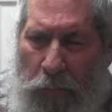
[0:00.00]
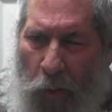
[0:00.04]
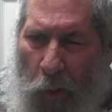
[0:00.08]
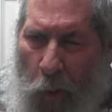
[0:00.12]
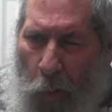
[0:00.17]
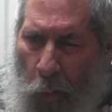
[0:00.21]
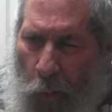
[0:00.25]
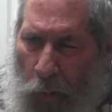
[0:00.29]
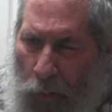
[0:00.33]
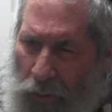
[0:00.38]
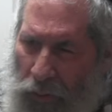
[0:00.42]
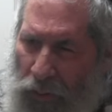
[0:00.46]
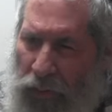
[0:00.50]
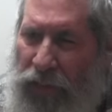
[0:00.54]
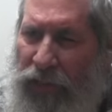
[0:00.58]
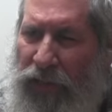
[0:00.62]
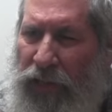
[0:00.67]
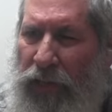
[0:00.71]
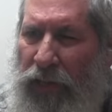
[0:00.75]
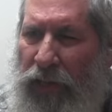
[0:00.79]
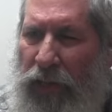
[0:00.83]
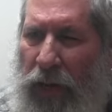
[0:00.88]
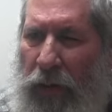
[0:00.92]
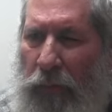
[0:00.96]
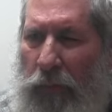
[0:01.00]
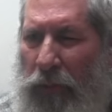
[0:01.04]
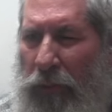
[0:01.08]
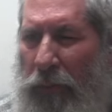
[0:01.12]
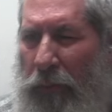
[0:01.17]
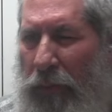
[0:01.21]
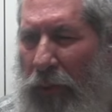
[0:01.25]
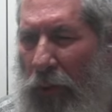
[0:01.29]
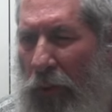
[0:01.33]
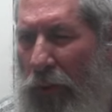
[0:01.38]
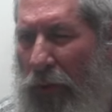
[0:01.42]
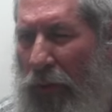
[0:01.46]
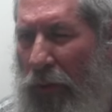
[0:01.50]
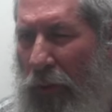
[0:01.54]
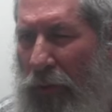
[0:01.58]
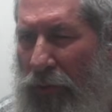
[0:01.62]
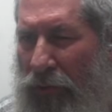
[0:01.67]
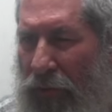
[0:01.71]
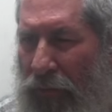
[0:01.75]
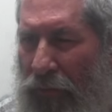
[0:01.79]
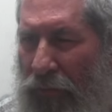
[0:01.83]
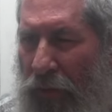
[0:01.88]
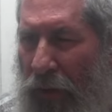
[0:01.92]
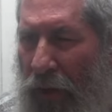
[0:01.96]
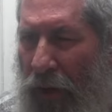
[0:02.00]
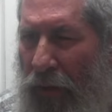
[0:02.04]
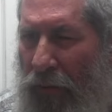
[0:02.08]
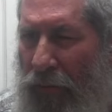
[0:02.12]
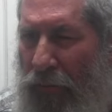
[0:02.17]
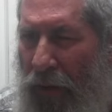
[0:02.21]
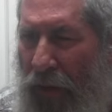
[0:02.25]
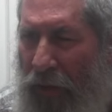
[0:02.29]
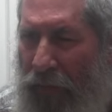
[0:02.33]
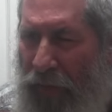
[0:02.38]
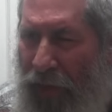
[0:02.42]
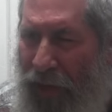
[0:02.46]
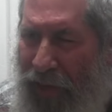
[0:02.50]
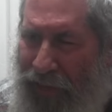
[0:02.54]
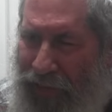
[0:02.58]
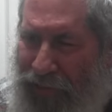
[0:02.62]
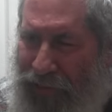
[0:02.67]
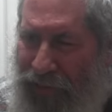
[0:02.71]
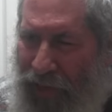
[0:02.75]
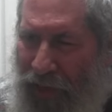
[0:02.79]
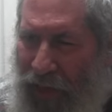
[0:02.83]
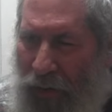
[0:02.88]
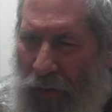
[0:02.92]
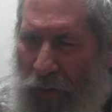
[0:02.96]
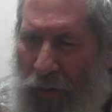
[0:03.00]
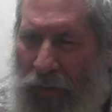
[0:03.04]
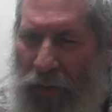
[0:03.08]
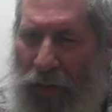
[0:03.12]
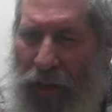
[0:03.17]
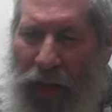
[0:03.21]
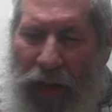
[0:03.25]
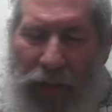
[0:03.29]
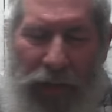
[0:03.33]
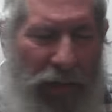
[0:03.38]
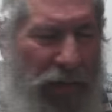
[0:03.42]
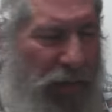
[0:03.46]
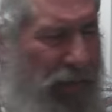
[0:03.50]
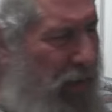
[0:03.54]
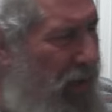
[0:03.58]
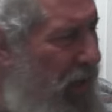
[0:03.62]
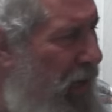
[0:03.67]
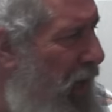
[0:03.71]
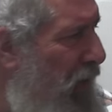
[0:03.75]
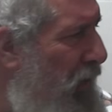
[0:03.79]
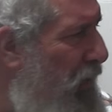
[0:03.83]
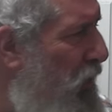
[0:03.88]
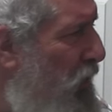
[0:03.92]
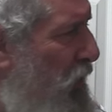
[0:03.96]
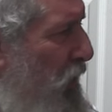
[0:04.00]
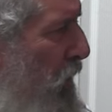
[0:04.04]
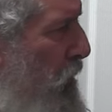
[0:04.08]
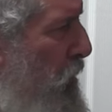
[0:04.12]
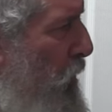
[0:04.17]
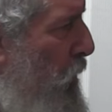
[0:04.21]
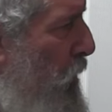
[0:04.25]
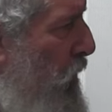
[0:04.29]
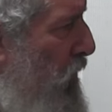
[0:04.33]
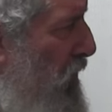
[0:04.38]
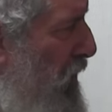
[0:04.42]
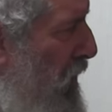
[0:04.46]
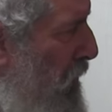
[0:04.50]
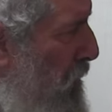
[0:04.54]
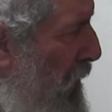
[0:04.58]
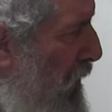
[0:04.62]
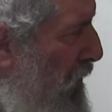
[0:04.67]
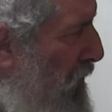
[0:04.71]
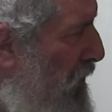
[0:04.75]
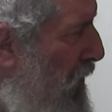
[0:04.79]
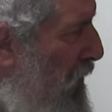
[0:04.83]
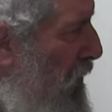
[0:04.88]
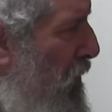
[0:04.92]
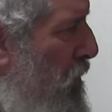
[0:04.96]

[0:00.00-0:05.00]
Or it can come with miracles of exile, and at the end, Hashem will redeem us.